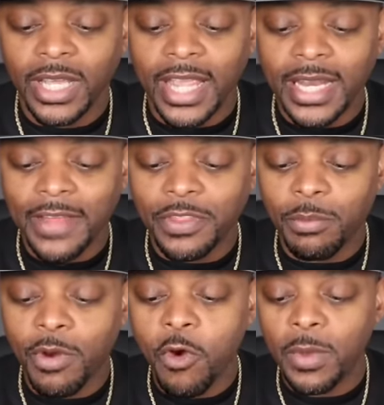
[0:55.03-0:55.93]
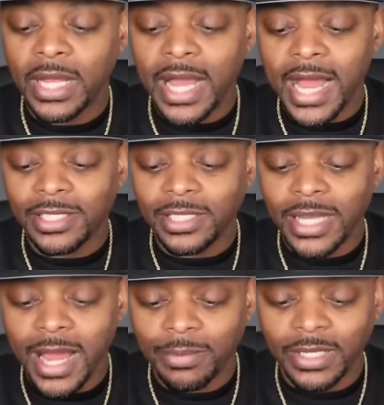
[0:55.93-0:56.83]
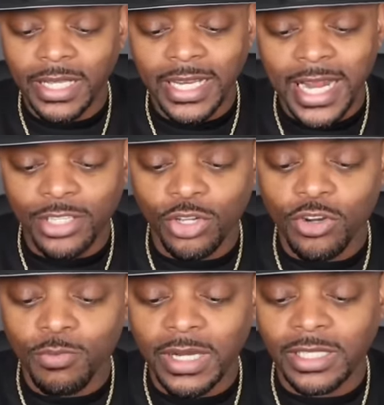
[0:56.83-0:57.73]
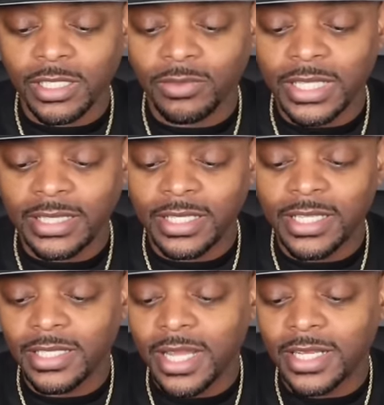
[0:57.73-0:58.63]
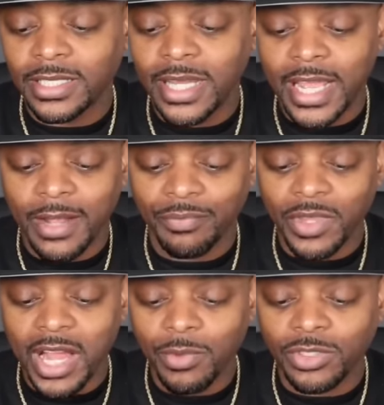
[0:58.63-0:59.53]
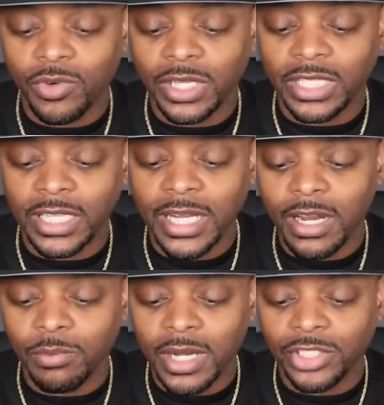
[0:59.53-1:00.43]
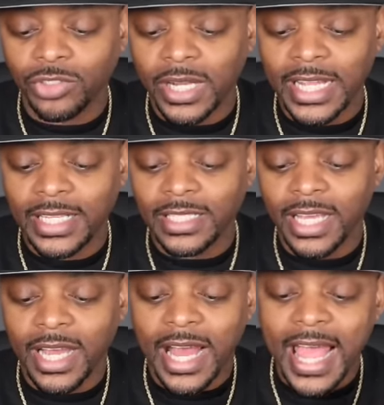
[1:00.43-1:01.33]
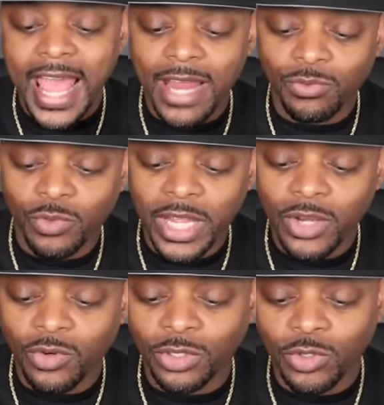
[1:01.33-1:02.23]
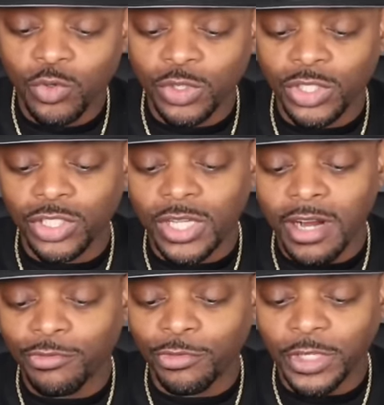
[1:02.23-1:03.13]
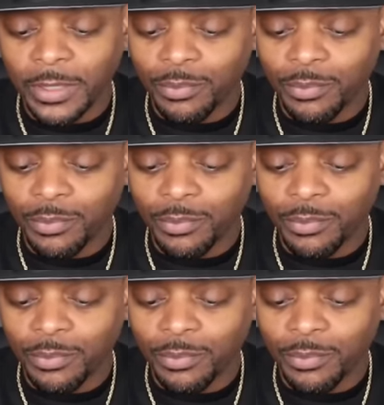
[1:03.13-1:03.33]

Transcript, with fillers: And at the moment, I stopped and I told myself that this next day I was going to get out of my trades. I had win or lose and start free,